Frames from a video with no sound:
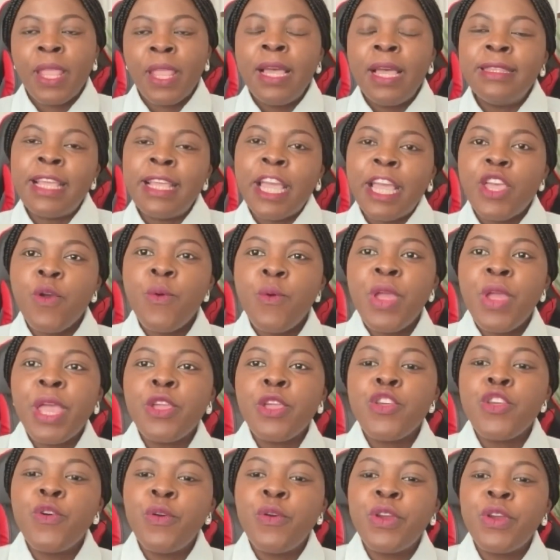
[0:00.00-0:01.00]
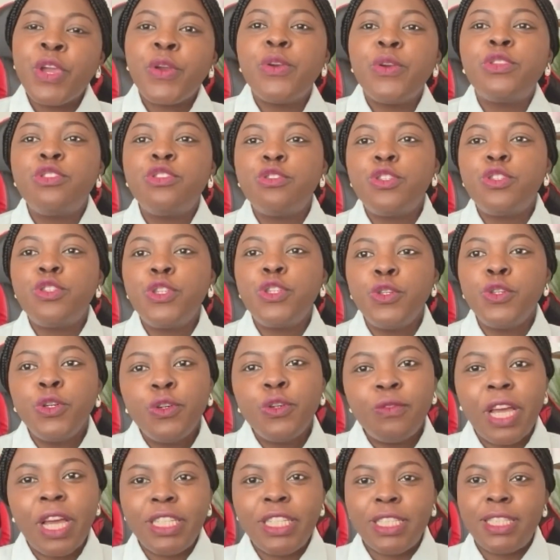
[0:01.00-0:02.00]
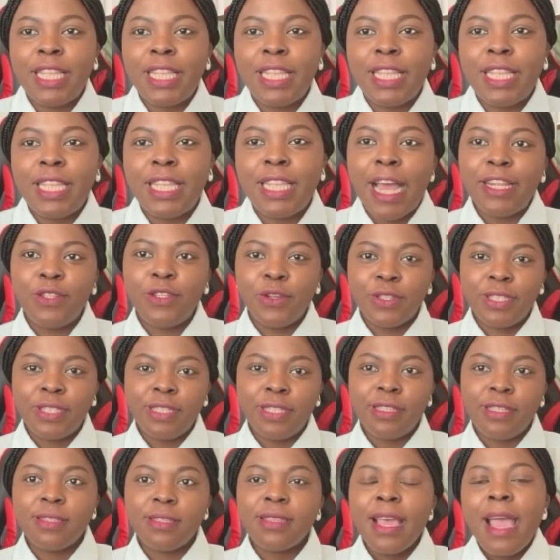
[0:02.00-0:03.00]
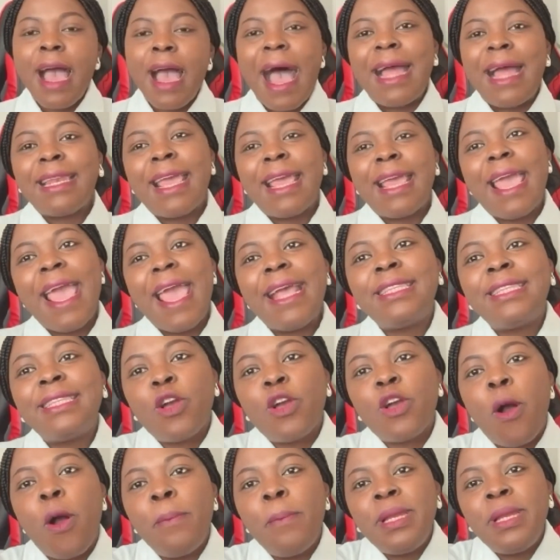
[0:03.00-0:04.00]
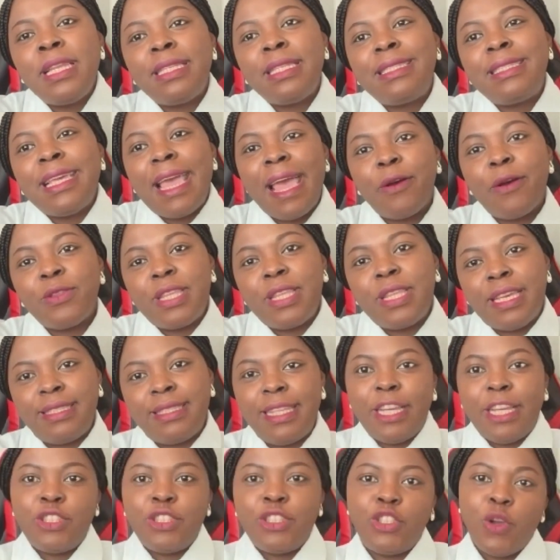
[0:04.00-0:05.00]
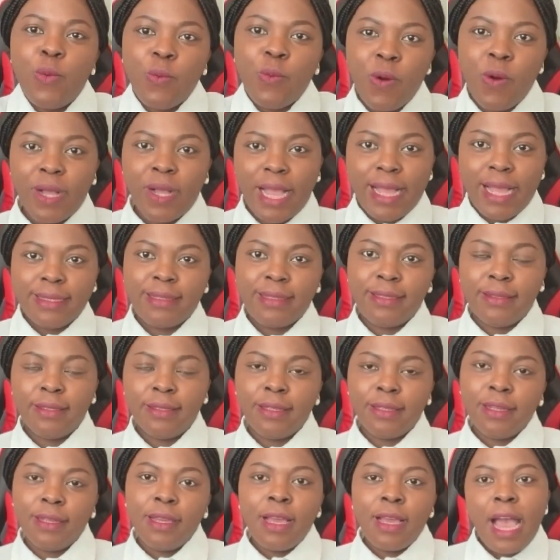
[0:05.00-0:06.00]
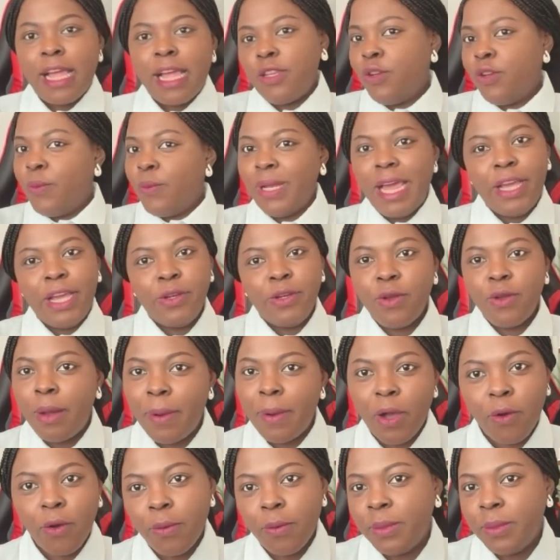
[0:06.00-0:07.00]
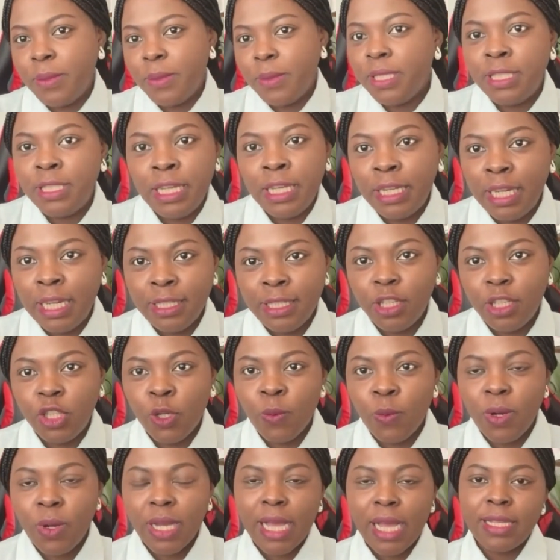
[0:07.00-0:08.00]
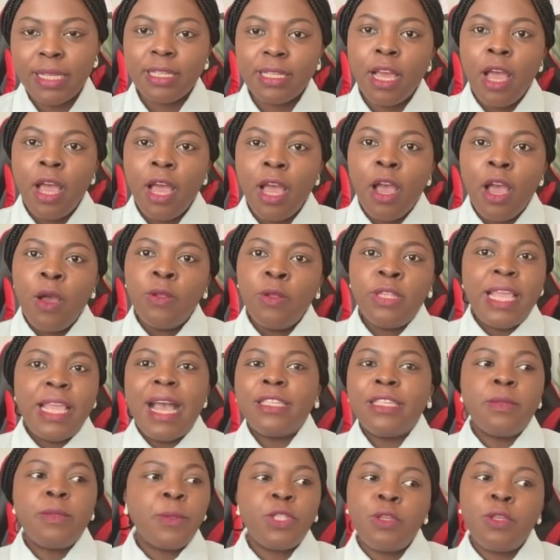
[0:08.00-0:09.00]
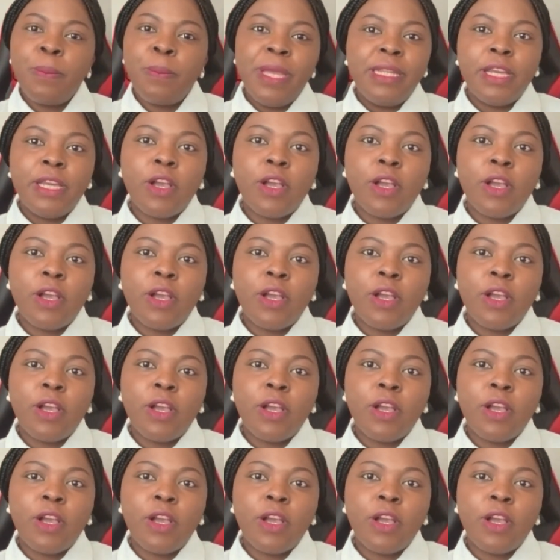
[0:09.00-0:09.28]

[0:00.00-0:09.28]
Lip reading: then you recruit 2 registered nurses and 8 community health extension workers. I don't know whether you know about community health extension workers. They are supposed to be in the